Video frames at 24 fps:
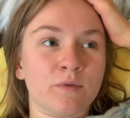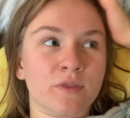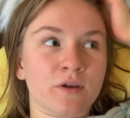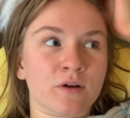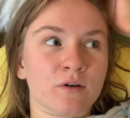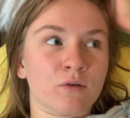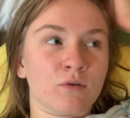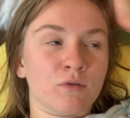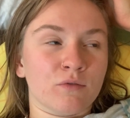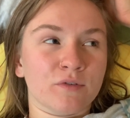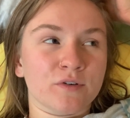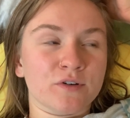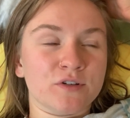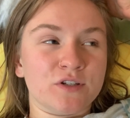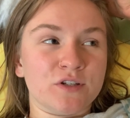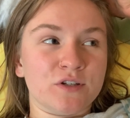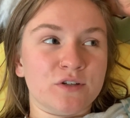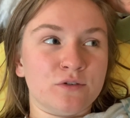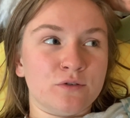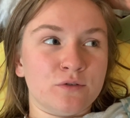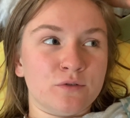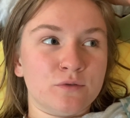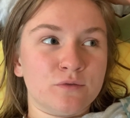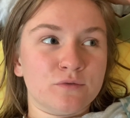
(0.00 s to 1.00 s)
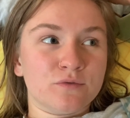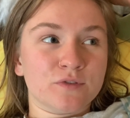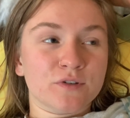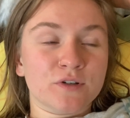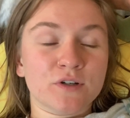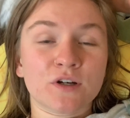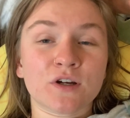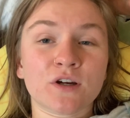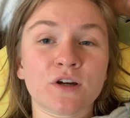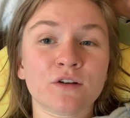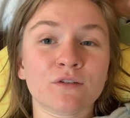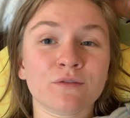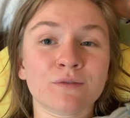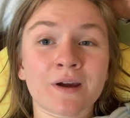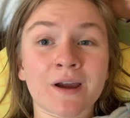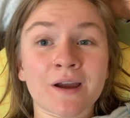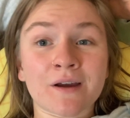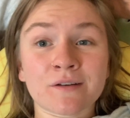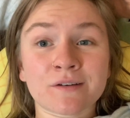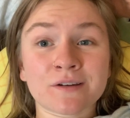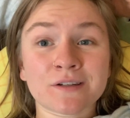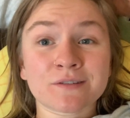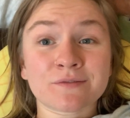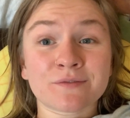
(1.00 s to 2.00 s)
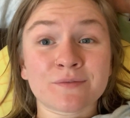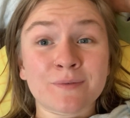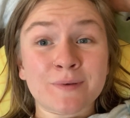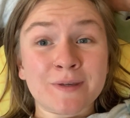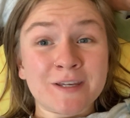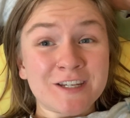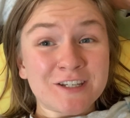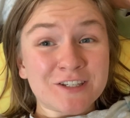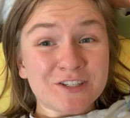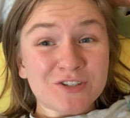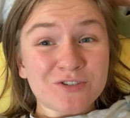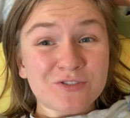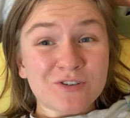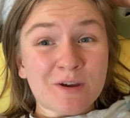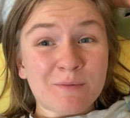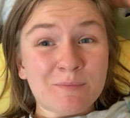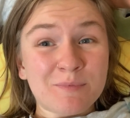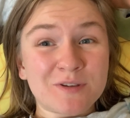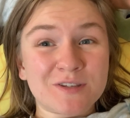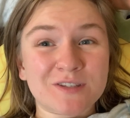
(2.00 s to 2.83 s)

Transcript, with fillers: they're overdue for a good round of being stripped.